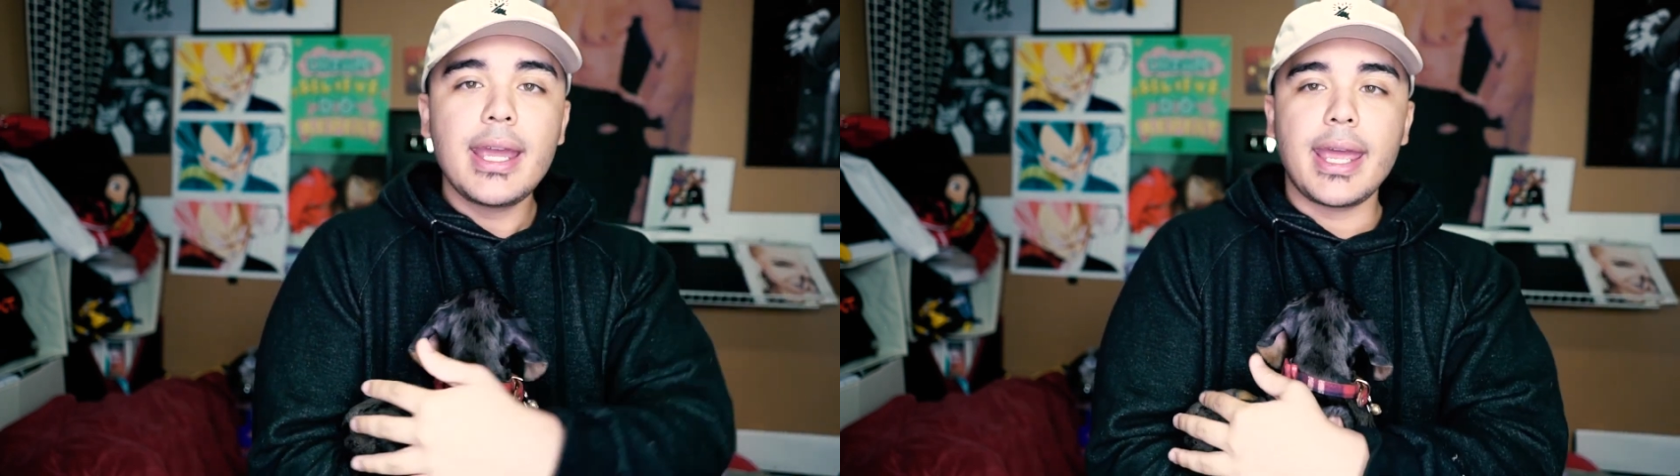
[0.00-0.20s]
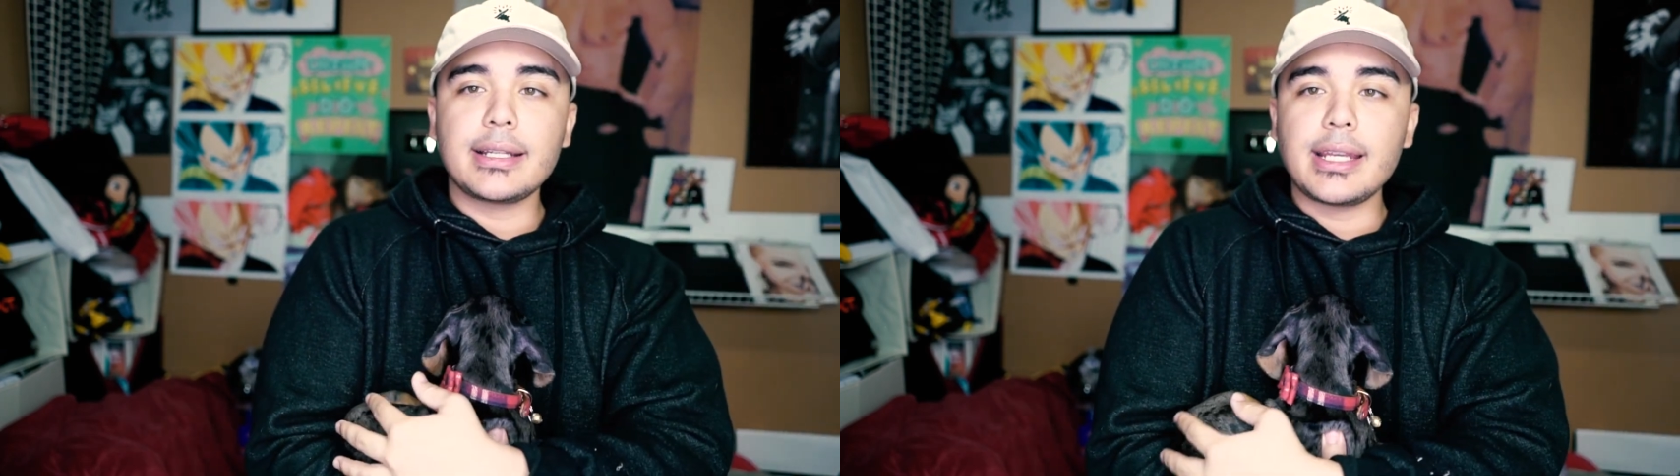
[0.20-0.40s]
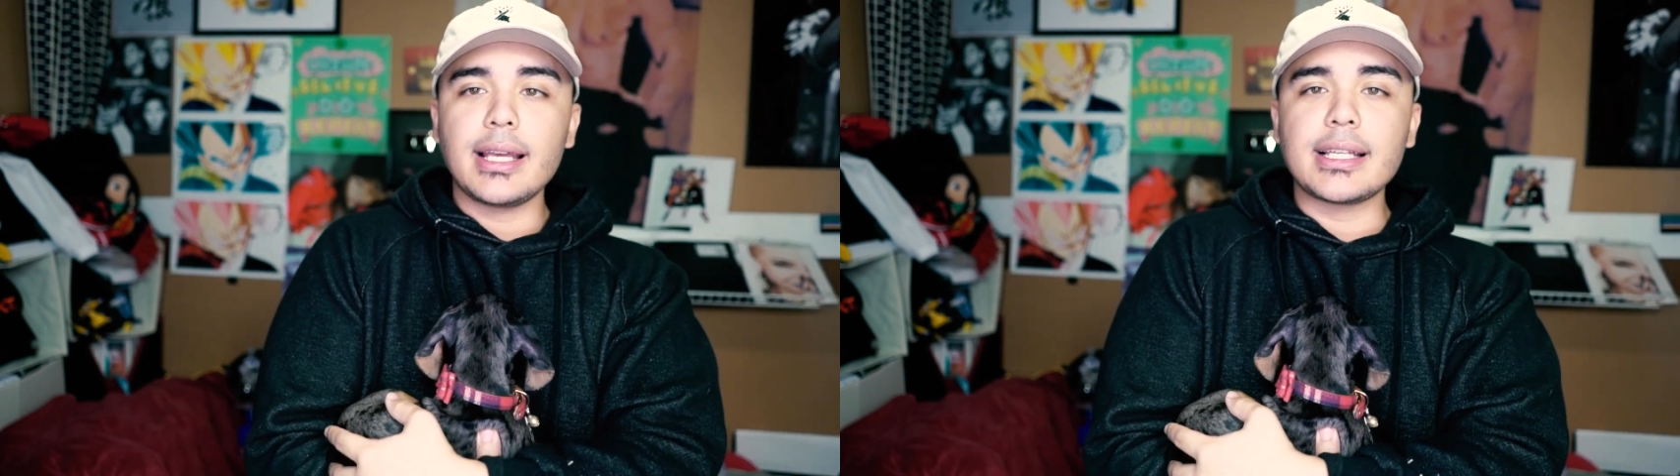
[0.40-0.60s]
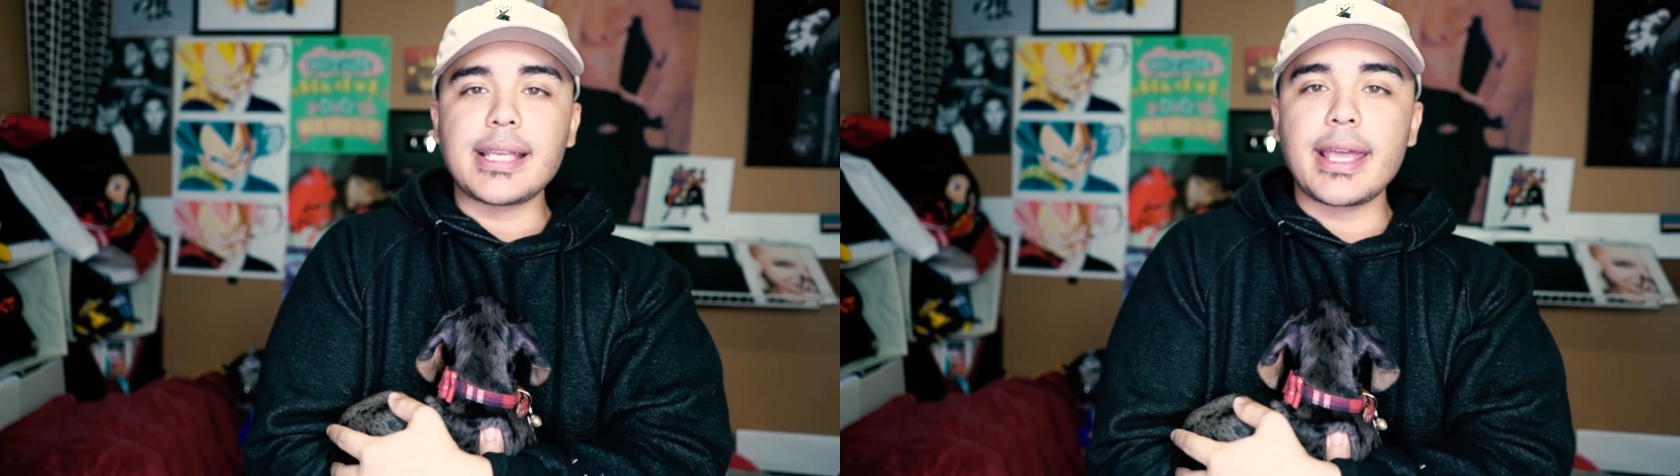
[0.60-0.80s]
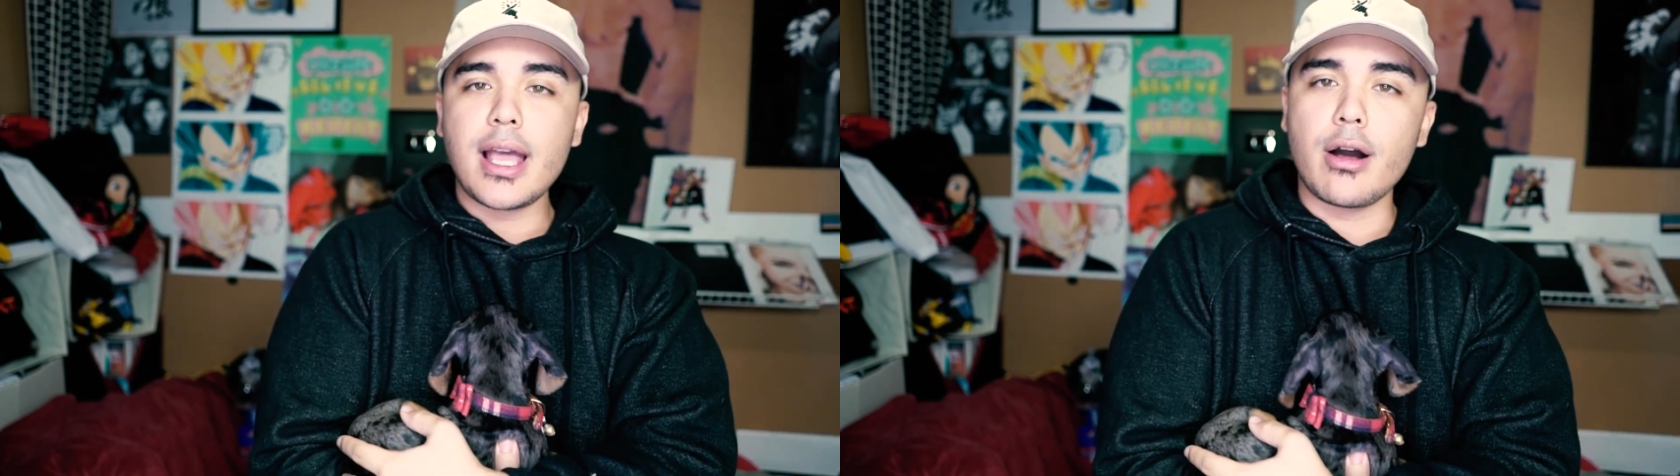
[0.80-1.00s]
And yeah, let's
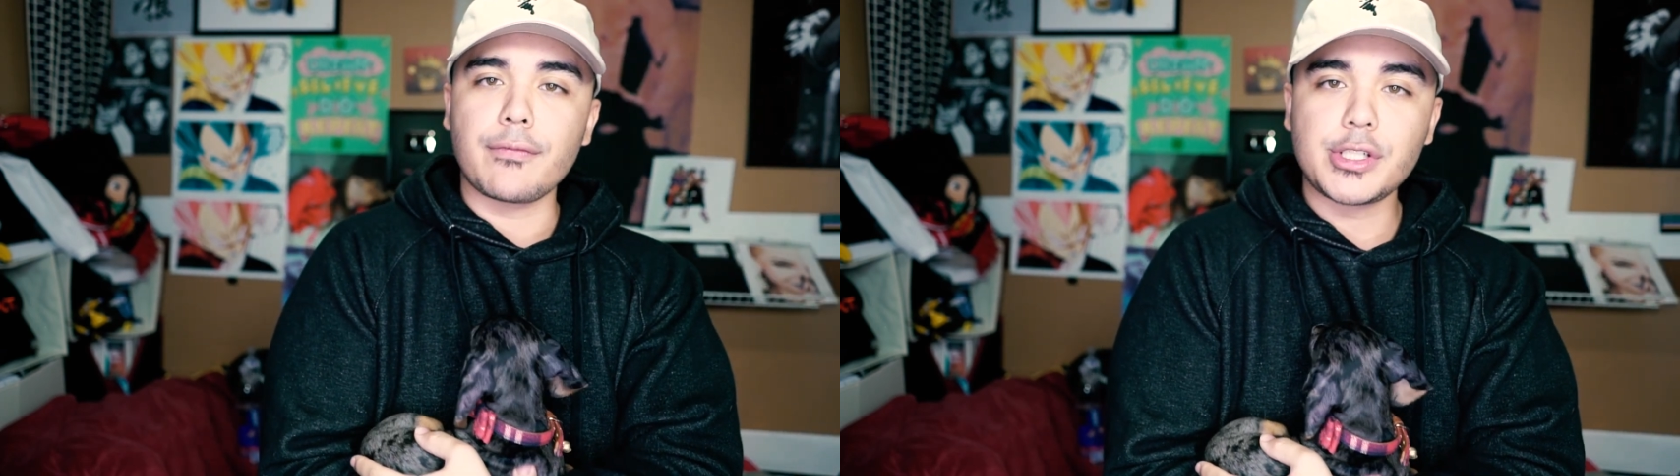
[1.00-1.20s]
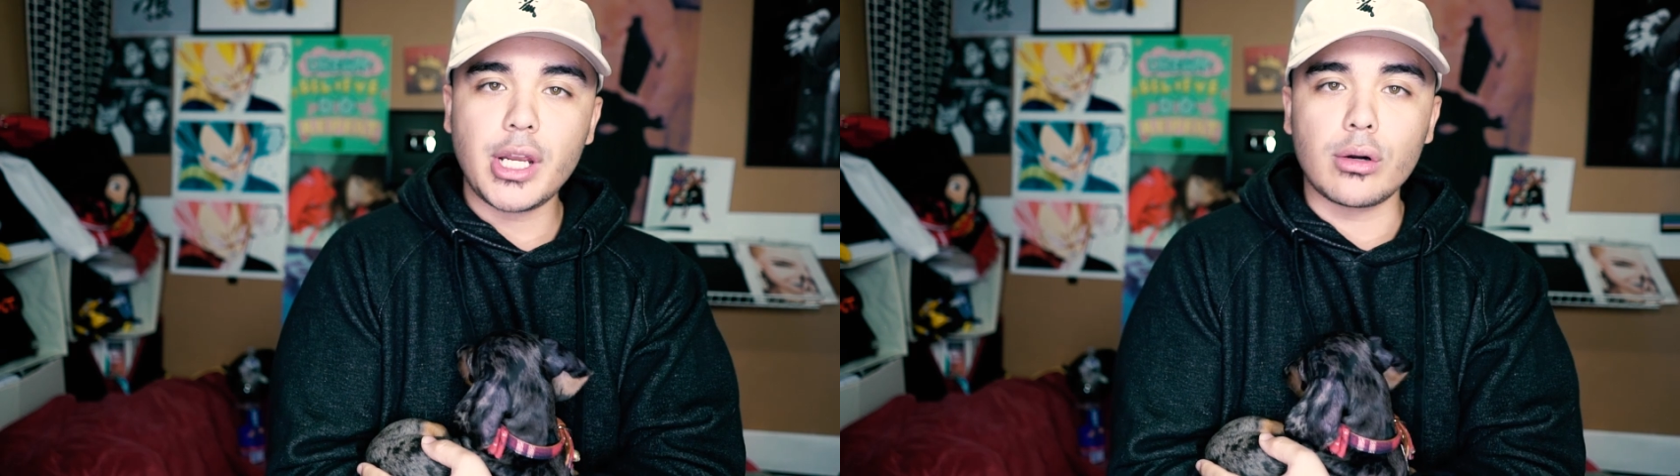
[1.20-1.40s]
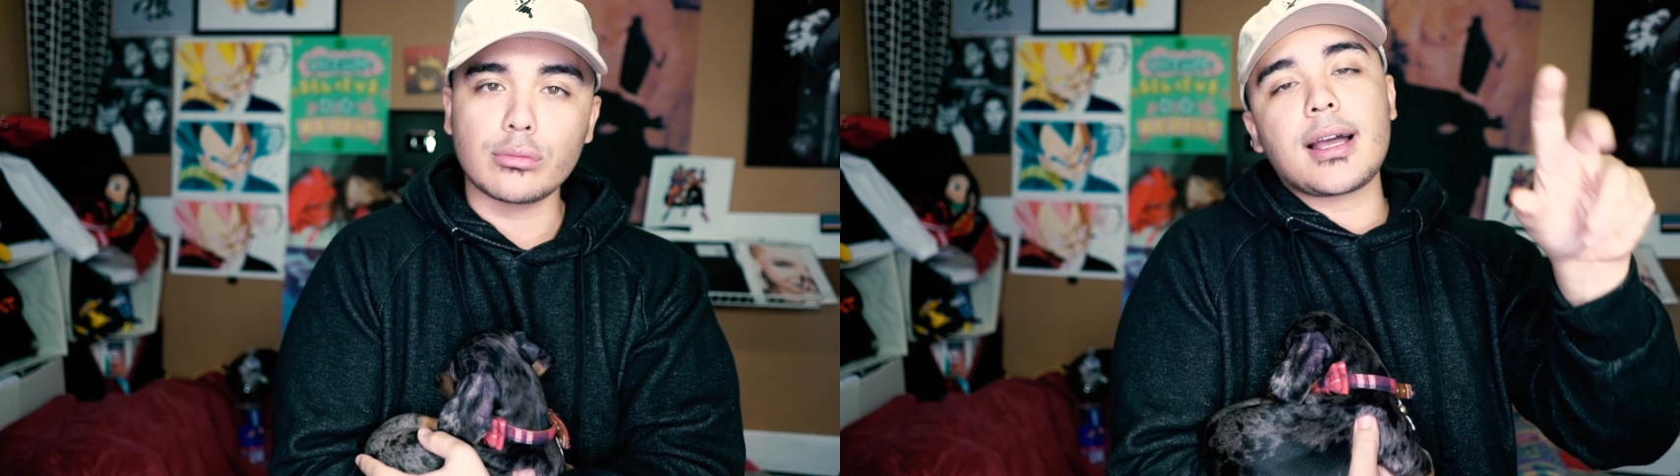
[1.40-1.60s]
hang out for sure.